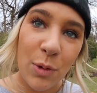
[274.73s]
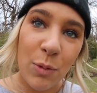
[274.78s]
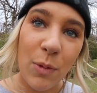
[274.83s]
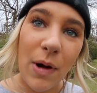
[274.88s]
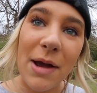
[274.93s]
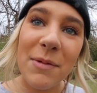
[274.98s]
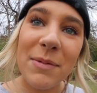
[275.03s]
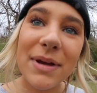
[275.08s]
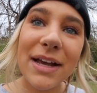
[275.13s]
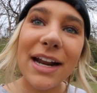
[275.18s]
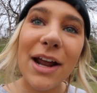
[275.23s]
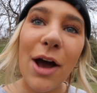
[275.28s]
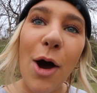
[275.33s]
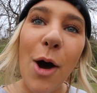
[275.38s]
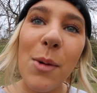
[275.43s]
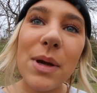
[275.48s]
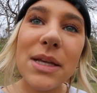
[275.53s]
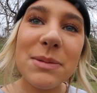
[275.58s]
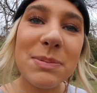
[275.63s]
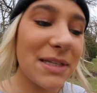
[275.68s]
Why are we gonna
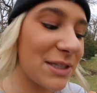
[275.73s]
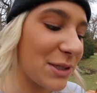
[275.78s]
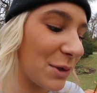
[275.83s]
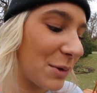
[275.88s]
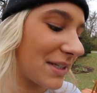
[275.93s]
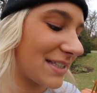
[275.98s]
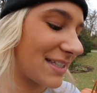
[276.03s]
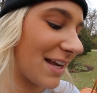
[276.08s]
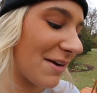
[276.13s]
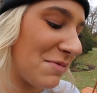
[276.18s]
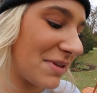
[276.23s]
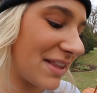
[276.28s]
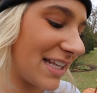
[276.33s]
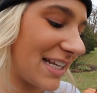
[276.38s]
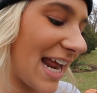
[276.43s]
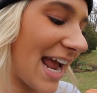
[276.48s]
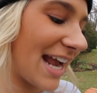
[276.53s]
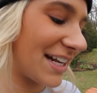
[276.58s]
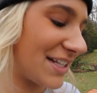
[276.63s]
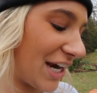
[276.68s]
always be doing stuff with the
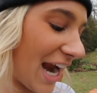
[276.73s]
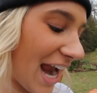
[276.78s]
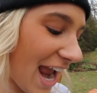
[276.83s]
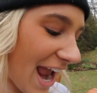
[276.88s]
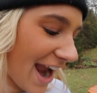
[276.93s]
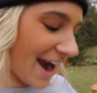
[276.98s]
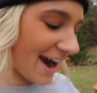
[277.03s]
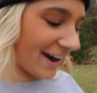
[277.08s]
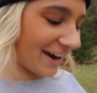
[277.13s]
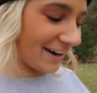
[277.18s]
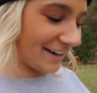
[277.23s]
dang chair?